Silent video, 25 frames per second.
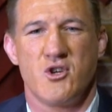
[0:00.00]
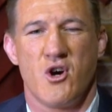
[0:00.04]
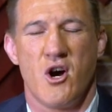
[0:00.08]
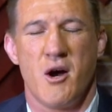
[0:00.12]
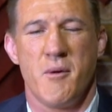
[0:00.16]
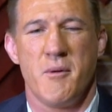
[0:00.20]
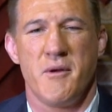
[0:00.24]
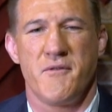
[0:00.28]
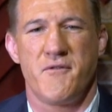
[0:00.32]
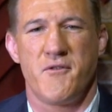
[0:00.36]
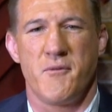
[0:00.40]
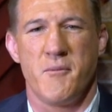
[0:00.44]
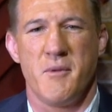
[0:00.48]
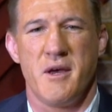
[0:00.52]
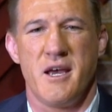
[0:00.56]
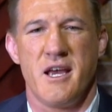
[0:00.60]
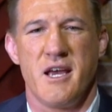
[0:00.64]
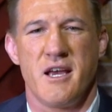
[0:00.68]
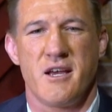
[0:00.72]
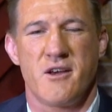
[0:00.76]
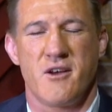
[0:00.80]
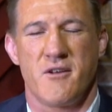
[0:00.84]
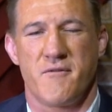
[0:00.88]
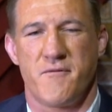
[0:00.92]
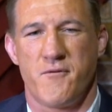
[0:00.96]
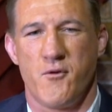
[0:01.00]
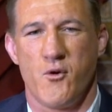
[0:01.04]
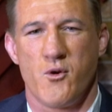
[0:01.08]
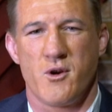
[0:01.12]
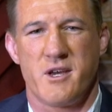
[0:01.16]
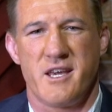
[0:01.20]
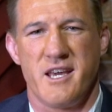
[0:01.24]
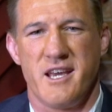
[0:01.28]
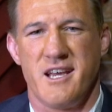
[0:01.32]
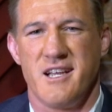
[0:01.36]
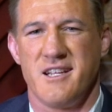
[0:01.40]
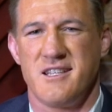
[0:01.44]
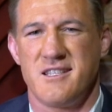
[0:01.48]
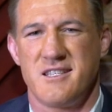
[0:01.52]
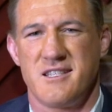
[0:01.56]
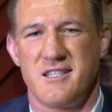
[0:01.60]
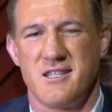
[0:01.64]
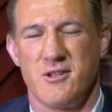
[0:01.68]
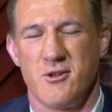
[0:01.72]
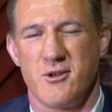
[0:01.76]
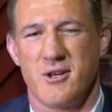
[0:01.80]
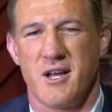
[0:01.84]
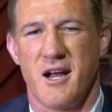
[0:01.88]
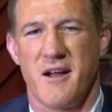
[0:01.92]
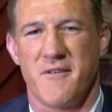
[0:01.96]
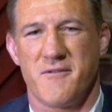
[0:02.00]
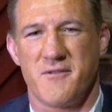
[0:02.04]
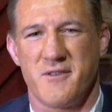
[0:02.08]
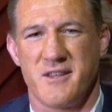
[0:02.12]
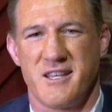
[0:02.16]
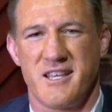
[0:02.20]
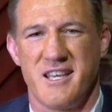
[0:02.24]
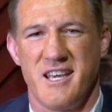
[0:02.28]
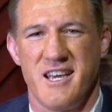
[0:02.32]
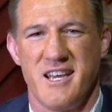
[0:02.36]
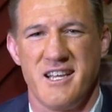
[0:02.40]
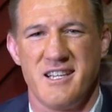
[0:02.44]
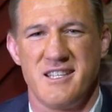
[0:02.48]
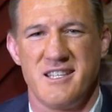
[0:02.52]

Retirement for me, I've got 4 kids, look after the